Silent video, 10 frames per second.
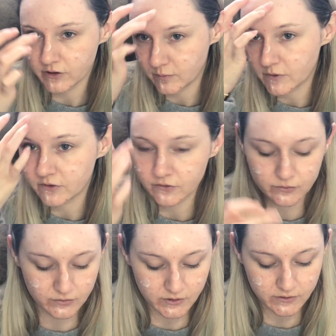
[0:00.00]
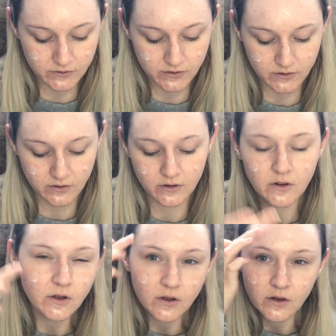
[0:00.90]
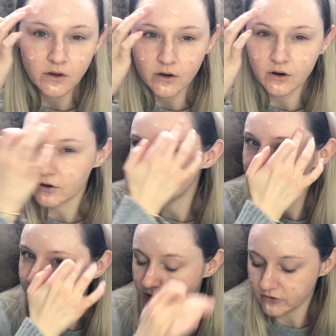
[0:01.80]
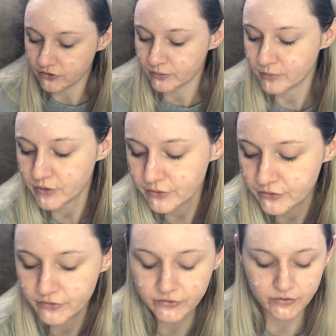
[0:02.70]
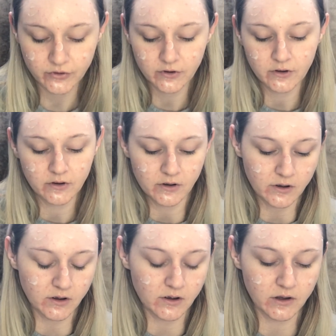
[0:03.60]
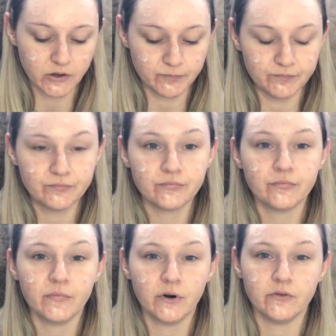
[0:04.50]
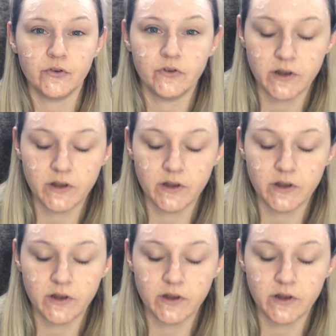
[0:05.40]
They do another version of this, which is their Hydra Boost,